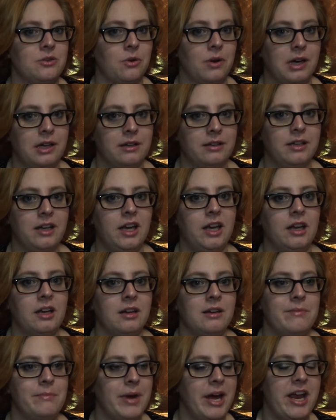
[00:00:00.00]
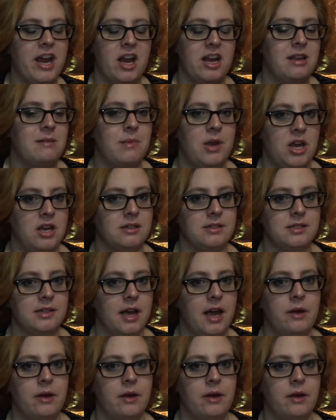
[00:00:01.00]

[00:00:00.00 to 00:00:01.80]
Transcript: quality by any means.